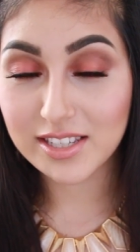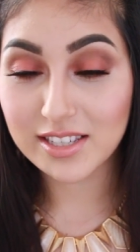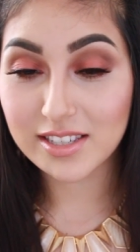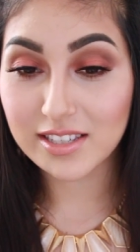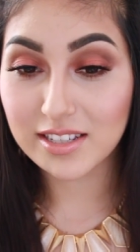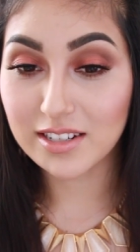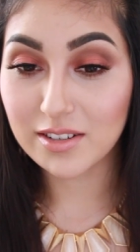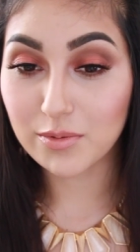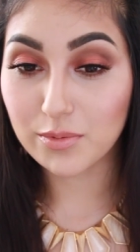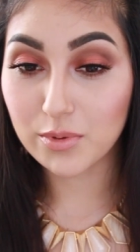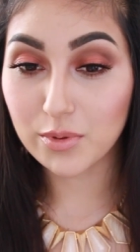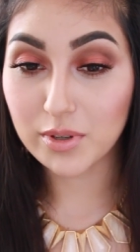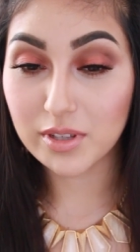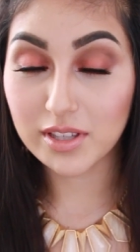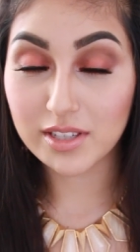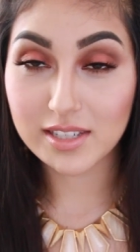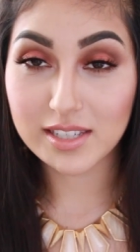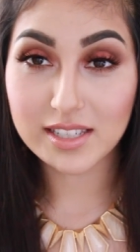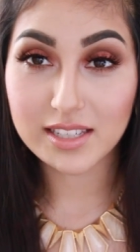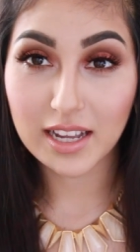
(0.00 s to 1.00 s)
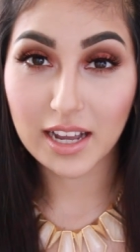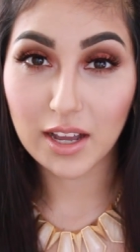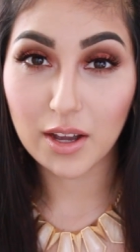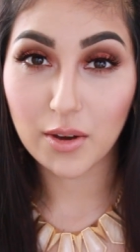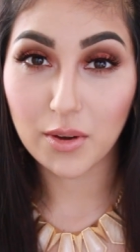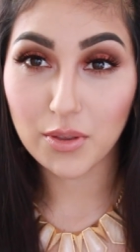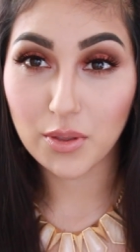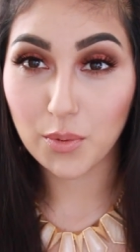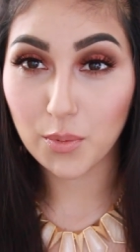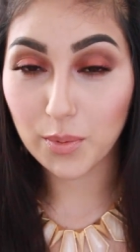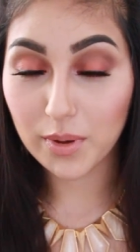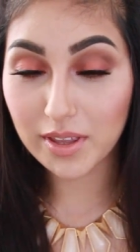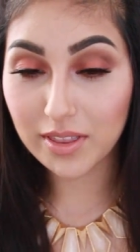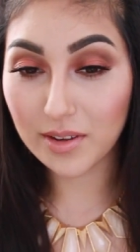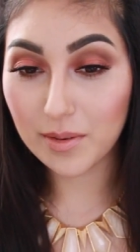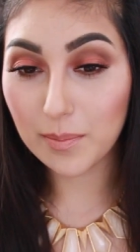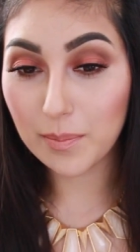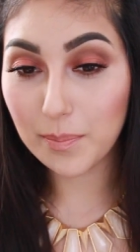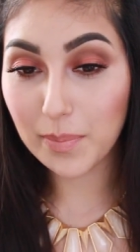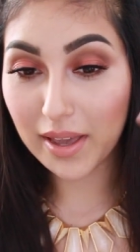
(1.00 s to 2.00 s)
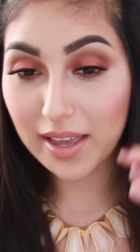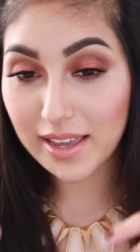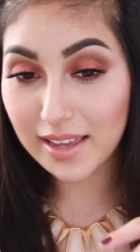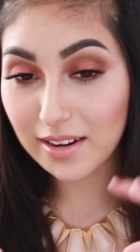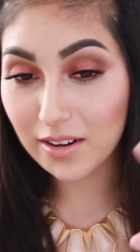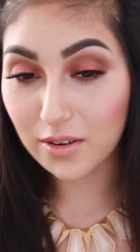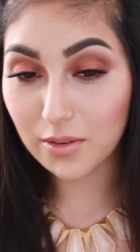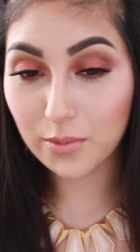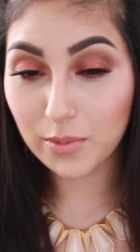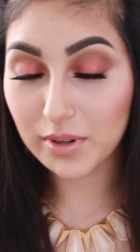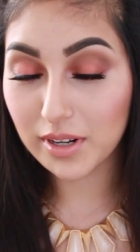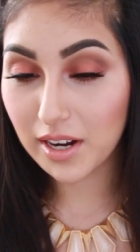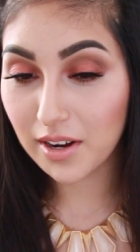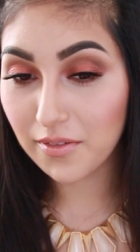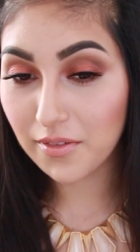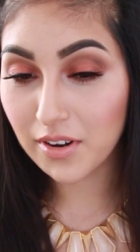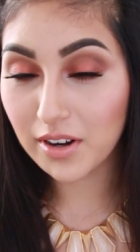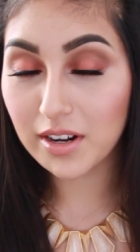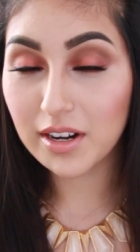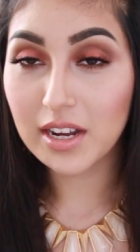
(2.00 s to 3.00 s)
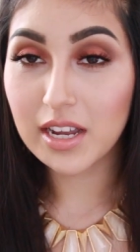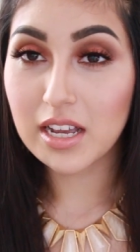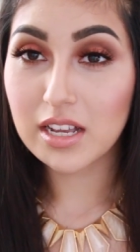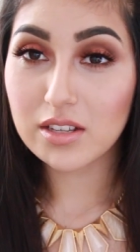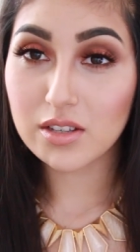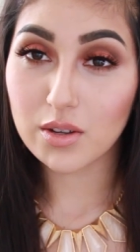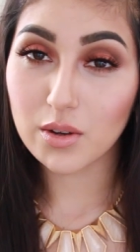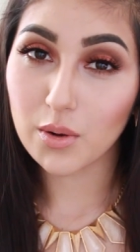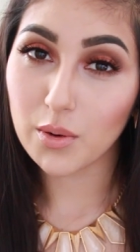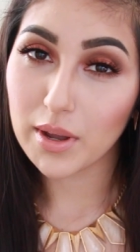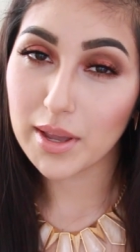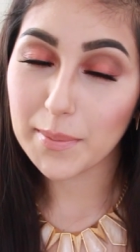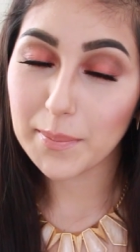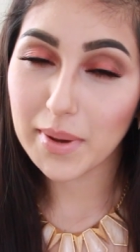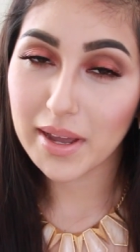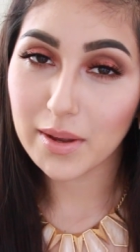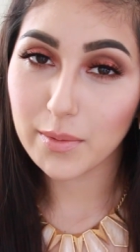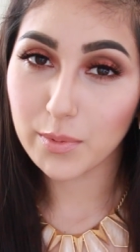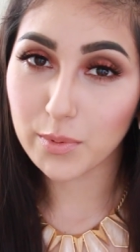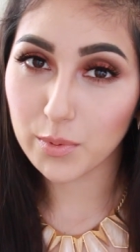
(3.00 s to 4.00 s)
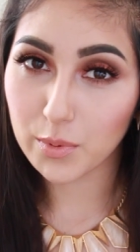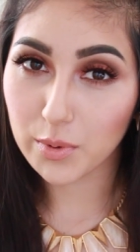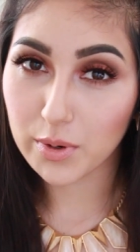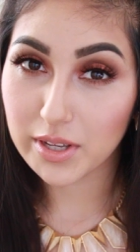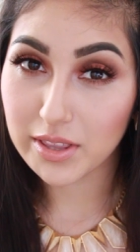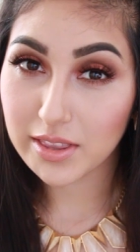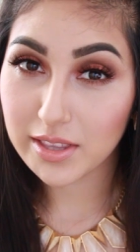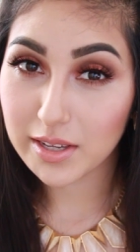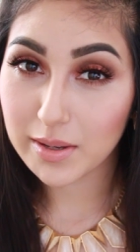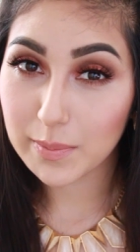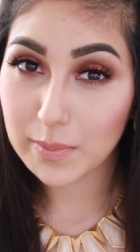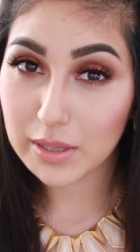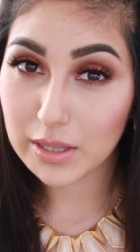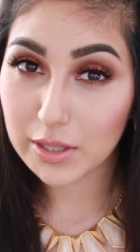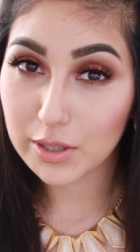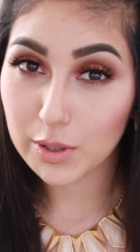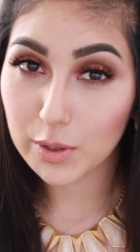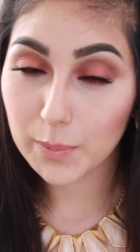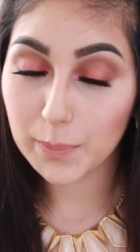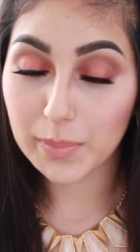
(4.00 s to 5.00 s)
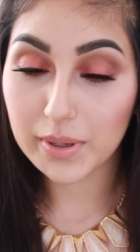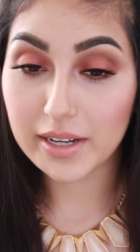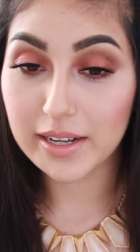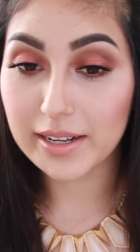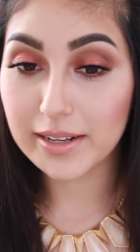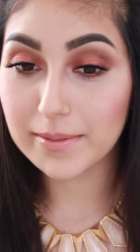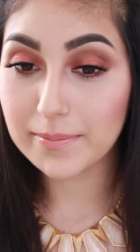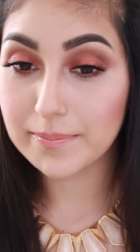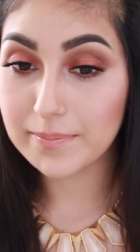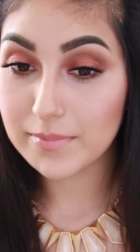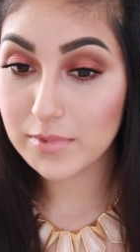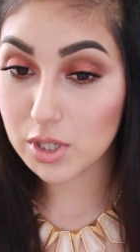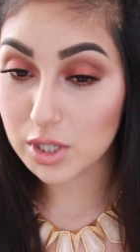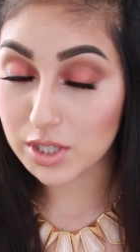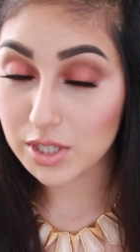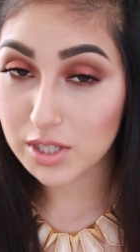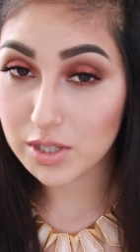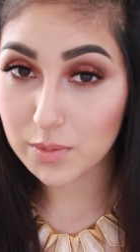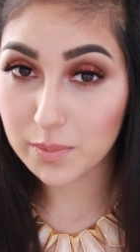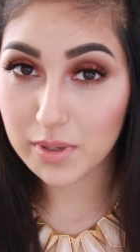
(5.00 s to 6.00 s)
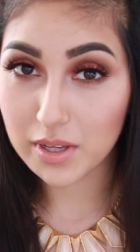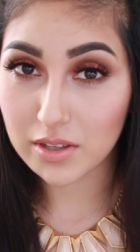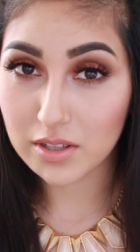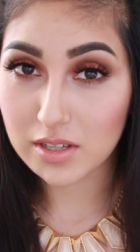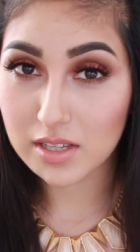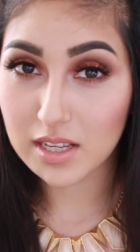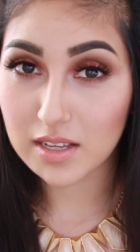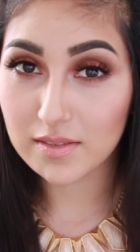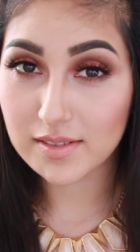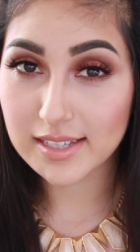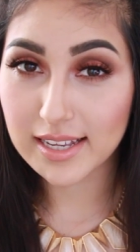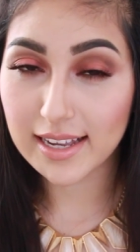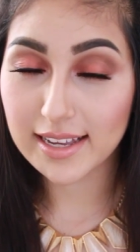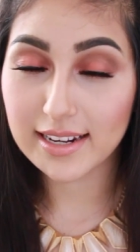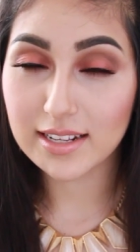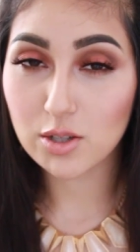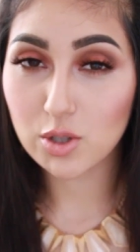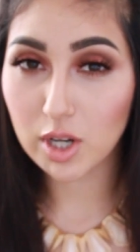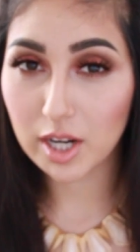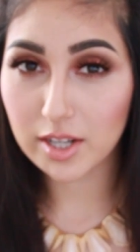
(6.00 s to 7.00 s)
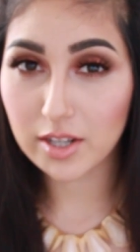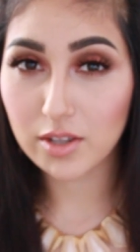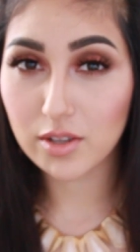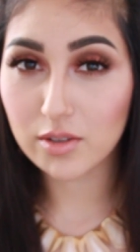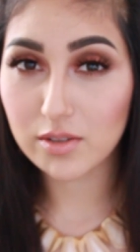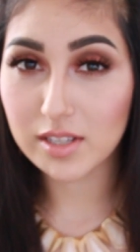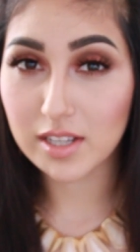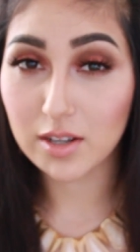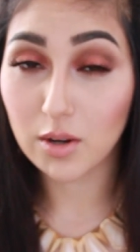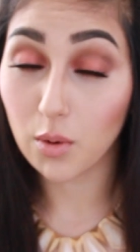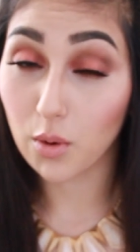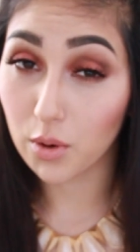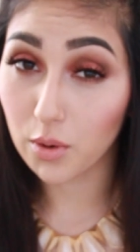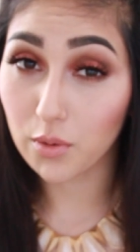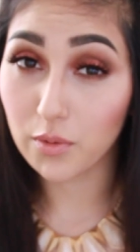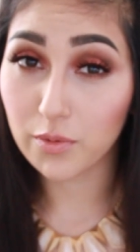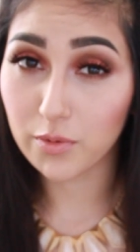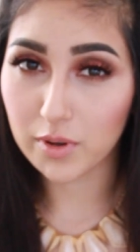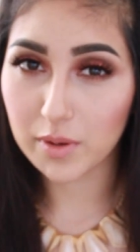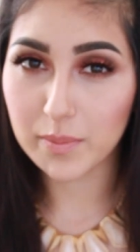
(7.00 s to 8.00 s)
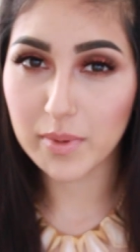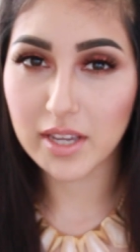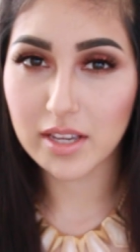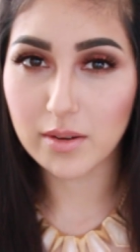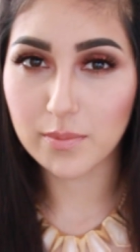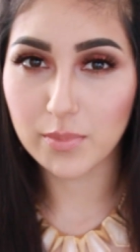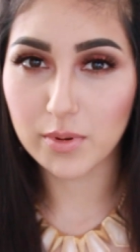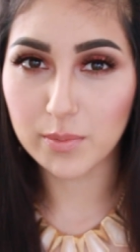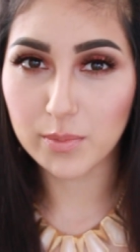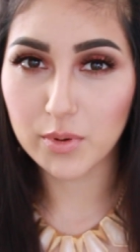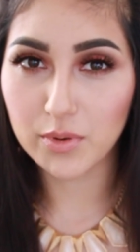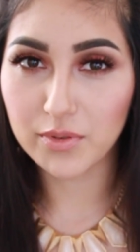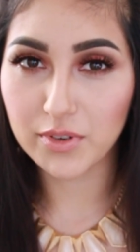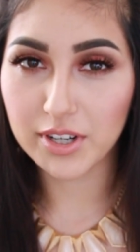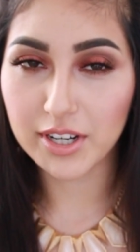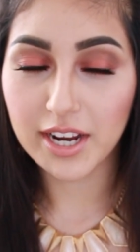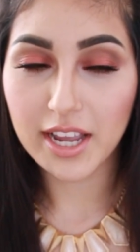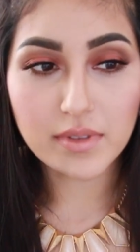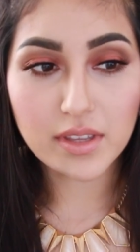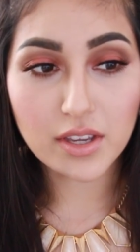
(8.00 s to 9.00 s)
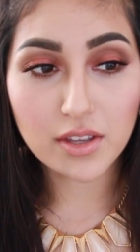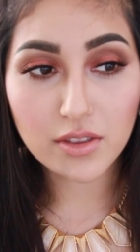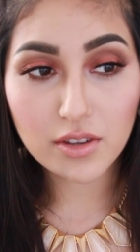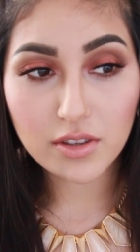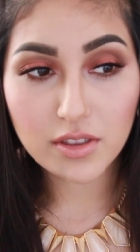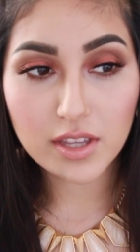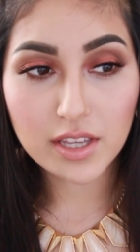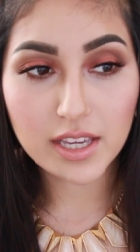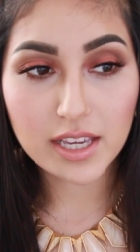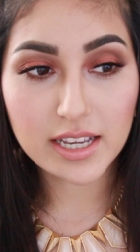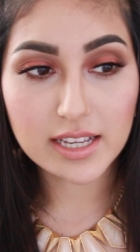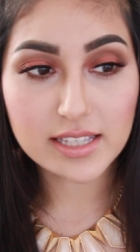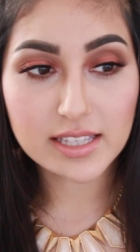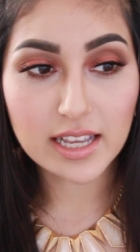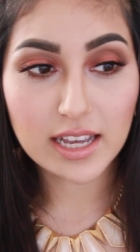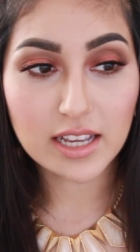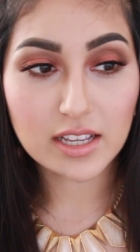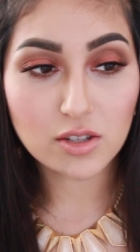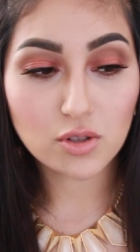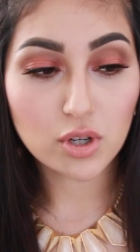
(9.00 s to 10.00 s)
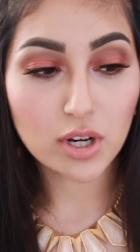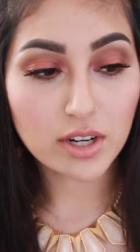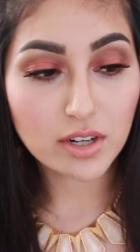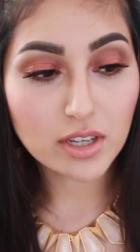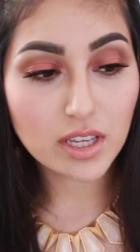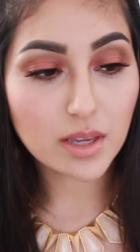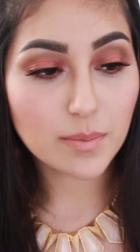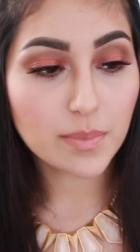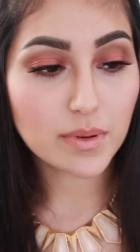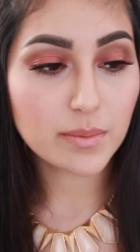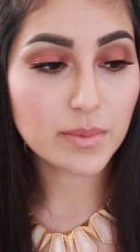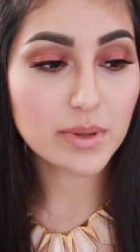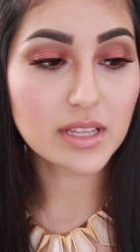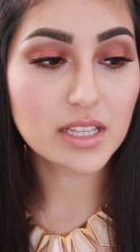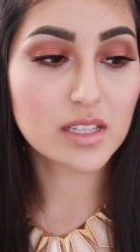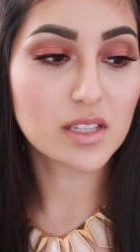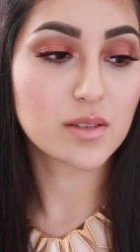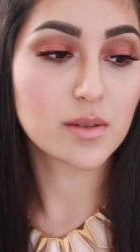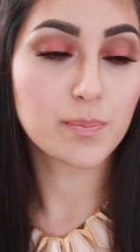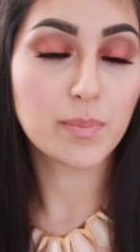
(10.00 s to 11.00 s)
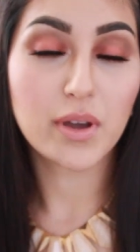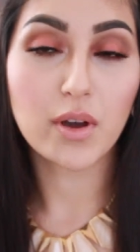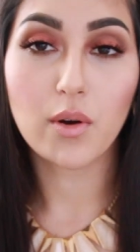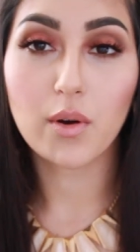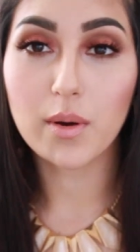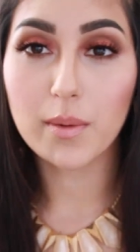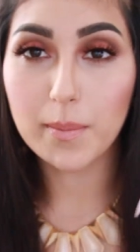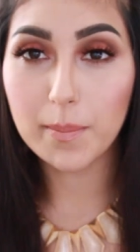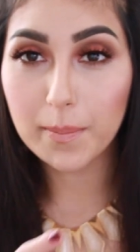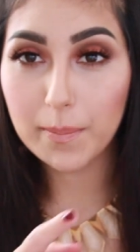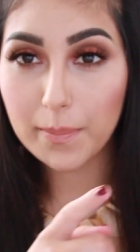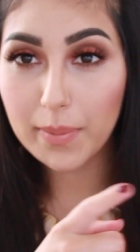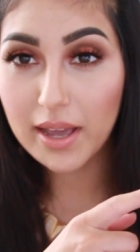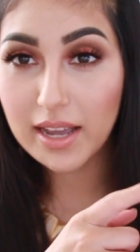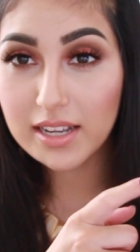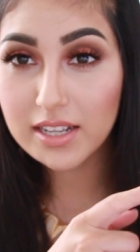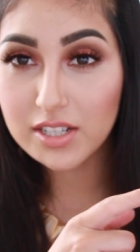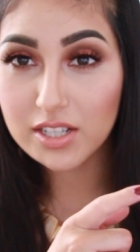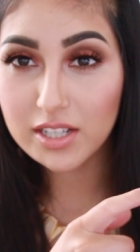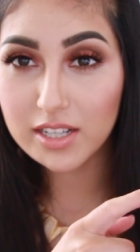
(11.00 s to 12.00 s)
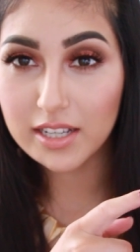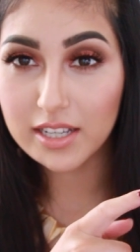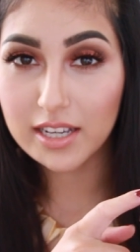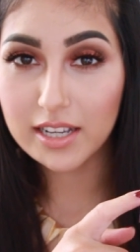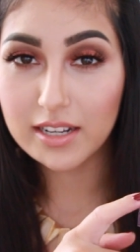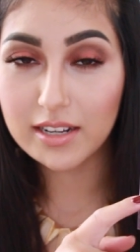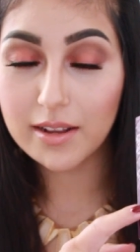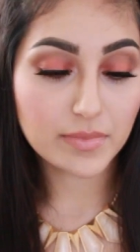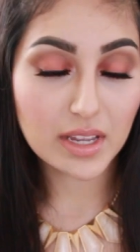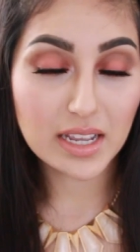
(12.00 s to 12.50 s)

It's gonna ruin the style, the way they're bent or whatever, so it might ruin them a little. But just to be on the safe side, try to use an oil-free makeup remover. The other thing is that try to keep them in the packaging again.